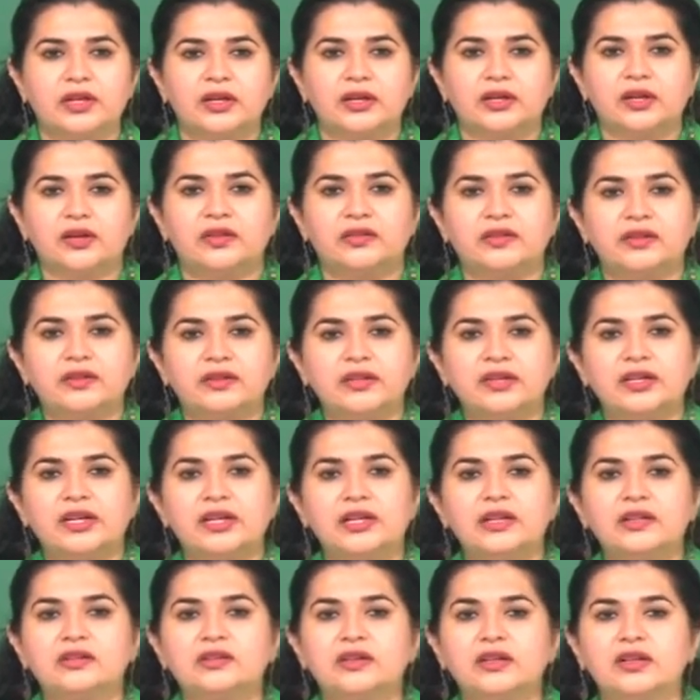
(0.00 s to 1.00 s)
Now, city
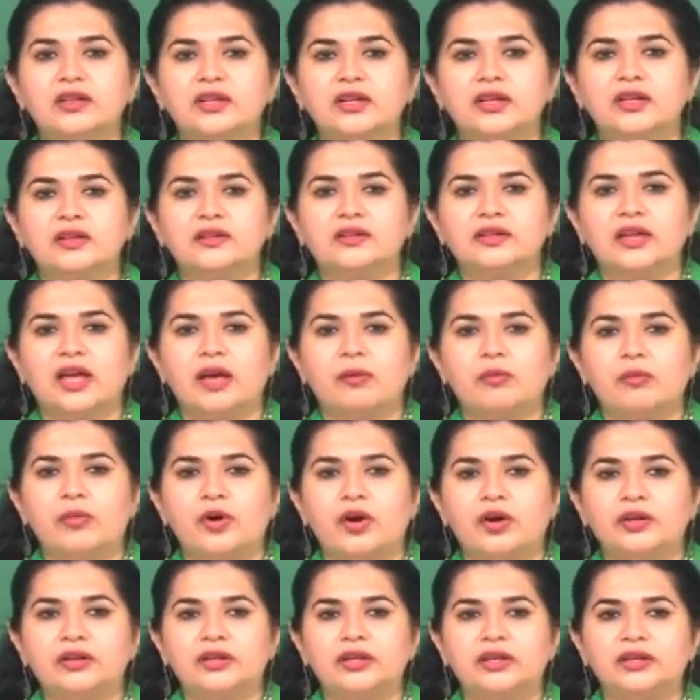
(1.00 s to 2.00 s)
culture is
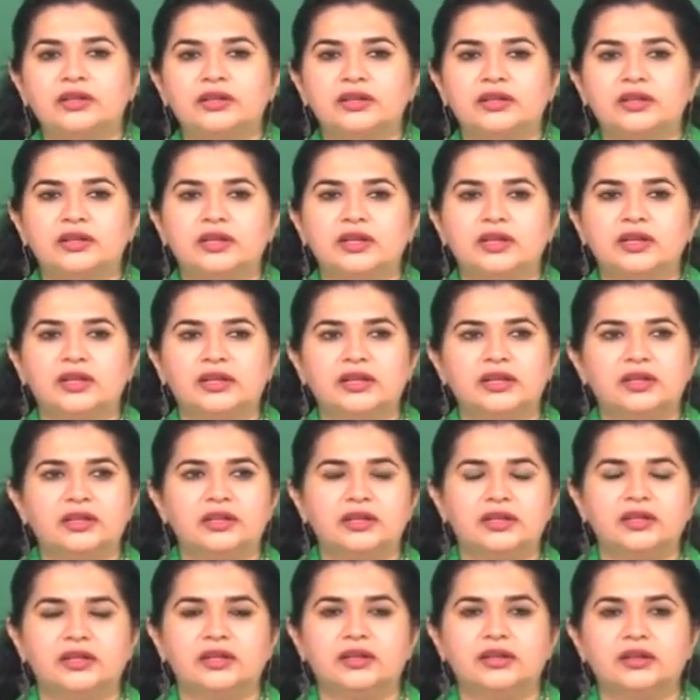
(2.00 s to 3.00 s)
embodied
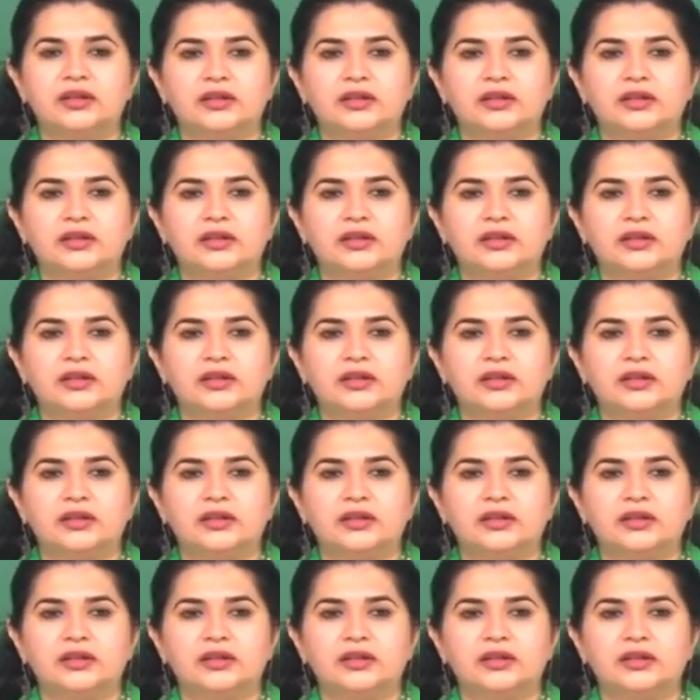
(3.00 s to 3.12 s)
in